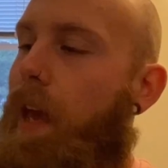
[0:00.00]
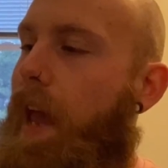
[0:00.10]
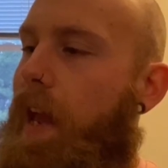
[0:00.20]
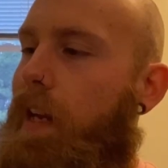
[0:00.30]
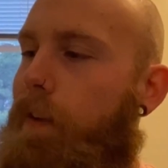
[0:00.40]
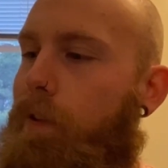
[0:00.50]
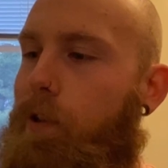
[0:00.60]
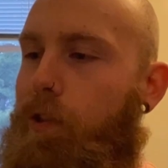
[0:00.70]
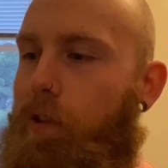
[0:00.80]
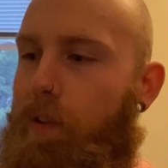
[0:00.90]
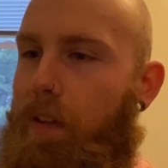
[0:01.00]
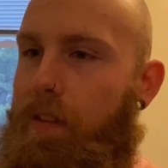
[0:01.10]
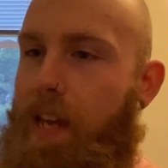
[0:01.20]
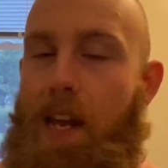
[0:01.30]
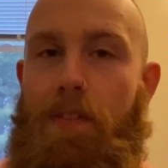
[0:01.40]
And if you just
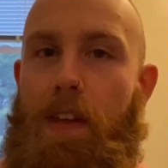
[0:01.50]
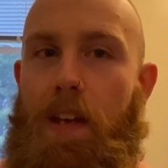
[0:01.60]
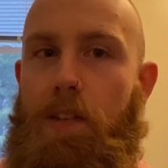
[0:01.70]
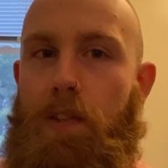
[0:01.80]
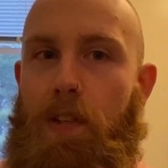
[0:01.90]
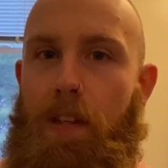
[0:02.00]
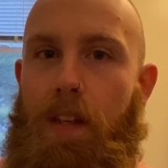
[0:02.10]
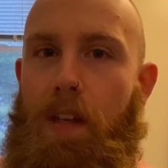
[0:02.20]
take things,